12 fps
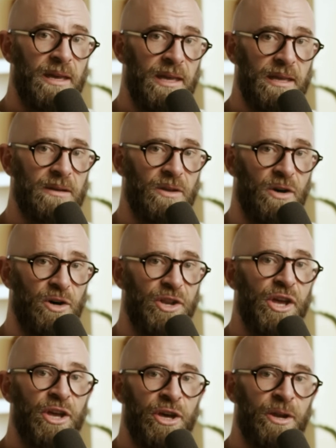he and God
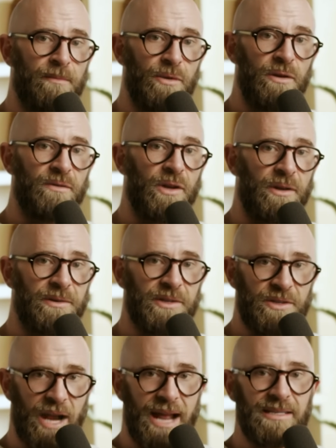had moved on
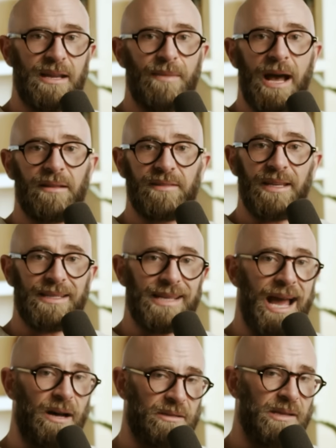to chatting about things
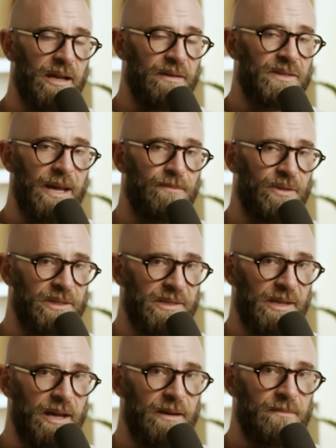outside of temple
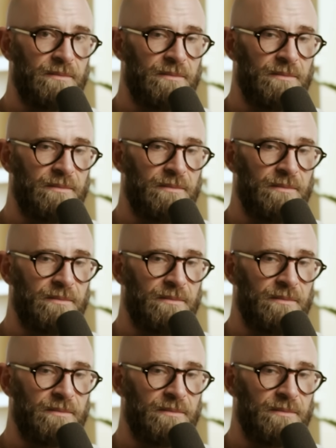design.